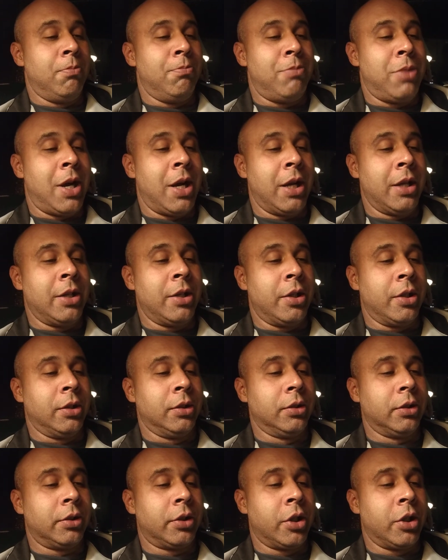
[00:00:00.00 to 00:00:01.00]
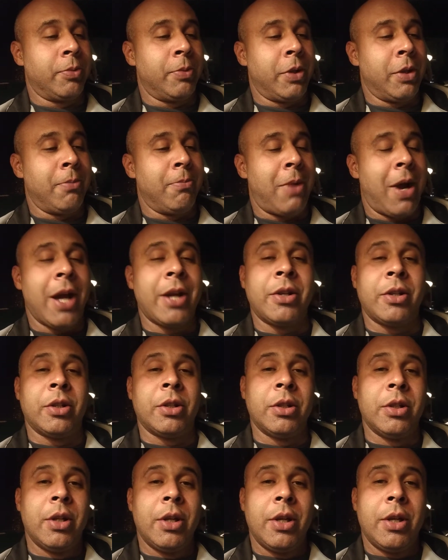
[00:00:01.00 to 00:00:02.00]
binder, excuse me, the
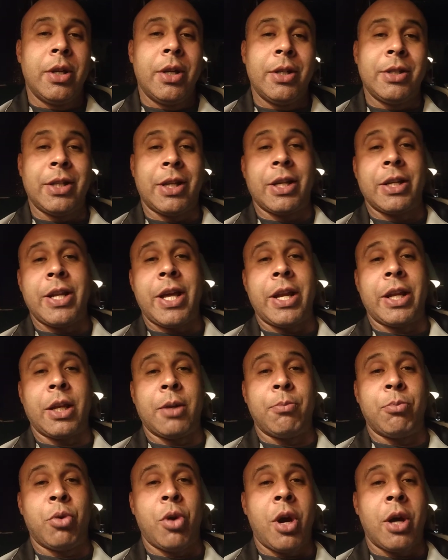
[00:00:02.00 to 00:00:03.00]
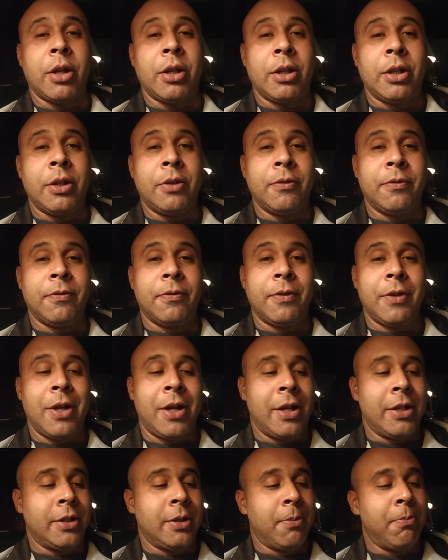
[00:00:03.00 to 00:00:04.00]
binder is a Connecticut broadleaf
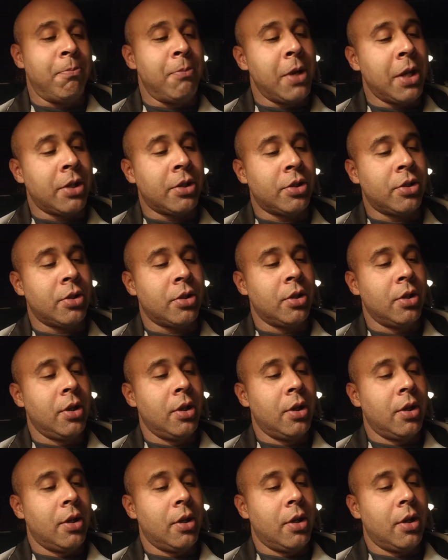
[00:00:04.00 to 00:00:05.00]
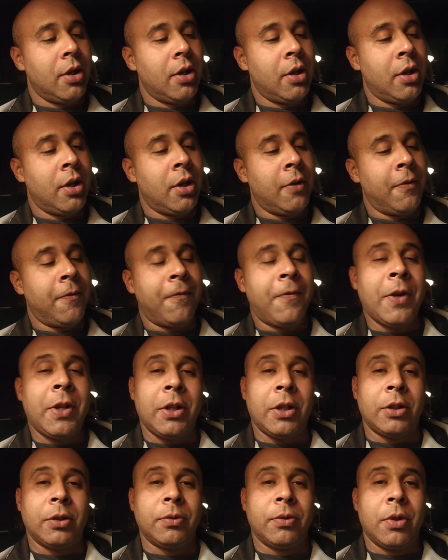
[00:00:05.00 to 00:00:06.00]
and it's a mixed uh,
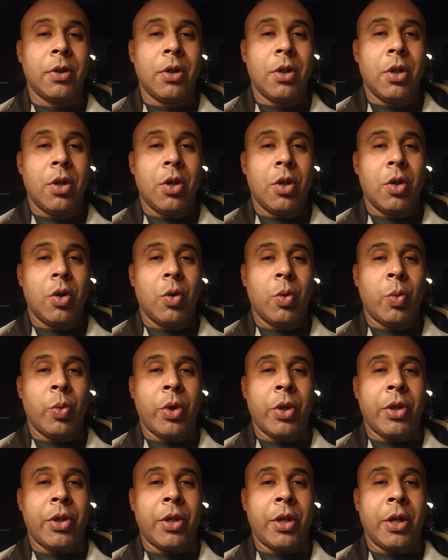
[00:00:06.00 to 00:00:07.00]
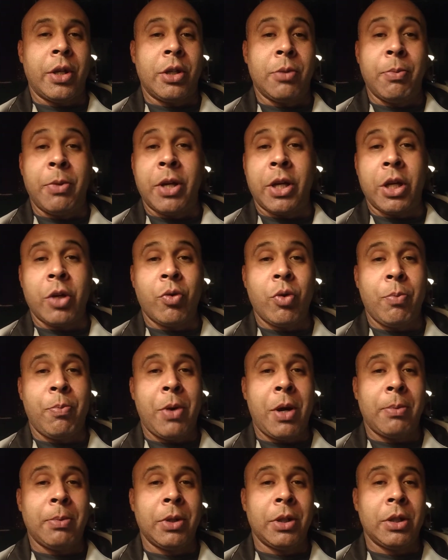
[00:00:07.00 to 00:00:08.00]
filler with uh, Dominican
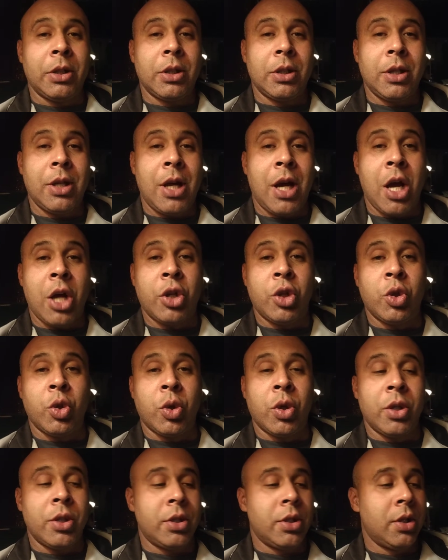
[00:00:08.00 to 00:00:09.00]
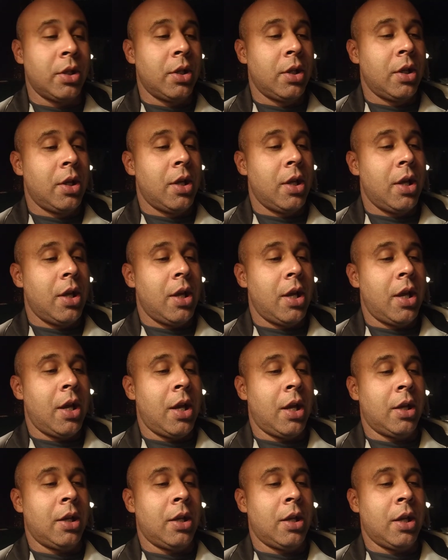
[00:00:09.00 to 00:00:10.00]
Republic, Honduras,
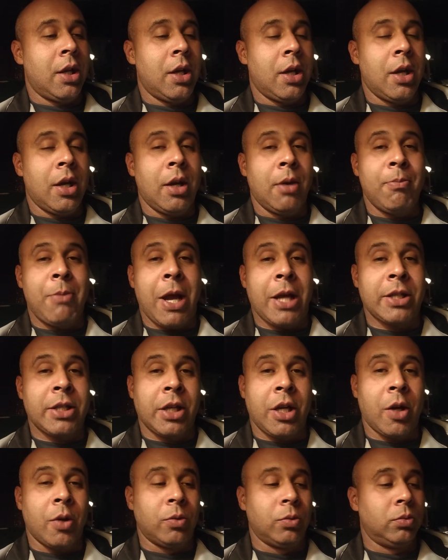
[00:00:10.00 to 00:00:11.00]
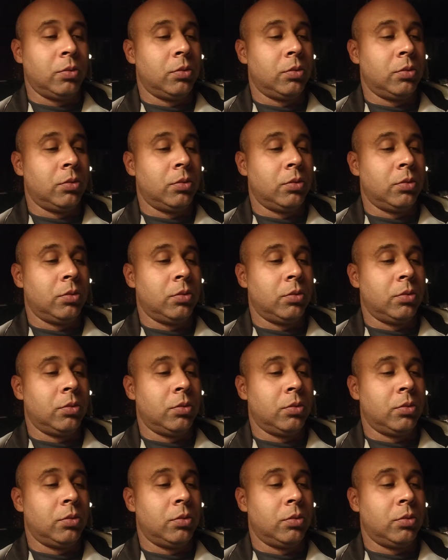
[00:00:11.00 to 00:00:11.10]
and uh, Mexico.